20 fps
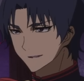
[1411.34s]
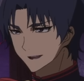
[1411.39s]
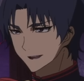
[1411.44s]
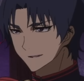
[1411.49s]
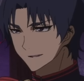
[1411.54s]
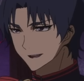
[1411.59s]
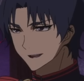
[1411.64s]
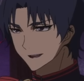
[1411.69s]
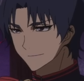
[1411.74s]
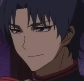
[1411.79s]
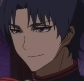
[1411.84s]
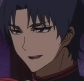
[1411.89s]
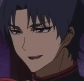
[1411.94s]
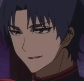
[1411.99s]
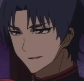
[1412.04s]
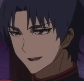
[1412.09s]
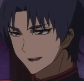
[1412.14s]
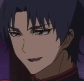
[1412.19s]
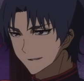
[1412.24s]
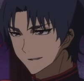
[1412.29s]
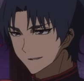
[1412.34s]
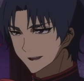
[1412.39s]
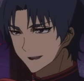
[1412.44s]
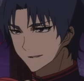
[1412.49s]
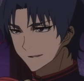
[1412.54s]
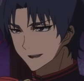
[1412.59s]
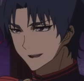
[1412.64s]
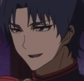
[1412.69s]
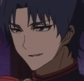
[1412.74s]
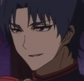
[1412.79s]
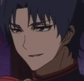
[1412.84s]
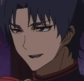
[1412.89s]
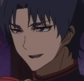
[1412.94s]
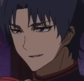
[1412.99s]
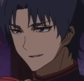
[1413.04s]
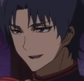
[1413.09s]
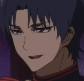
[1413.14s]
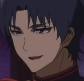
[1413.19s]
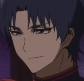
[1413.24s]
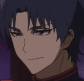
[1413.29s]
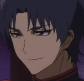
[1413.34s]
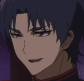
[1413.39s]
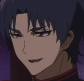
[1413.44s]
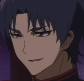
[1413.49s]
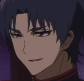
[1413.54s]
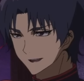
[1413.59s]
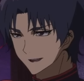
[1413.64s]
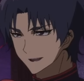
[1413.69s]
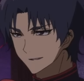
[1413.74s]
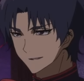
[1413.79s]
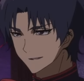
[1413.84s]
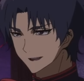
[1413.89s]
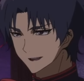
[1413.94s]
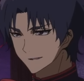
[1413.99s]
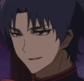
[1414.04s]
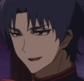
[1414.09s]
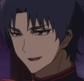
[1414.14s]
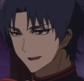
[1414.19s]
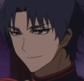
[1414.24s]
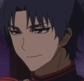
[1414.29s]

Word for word: their first act of service to the demon army.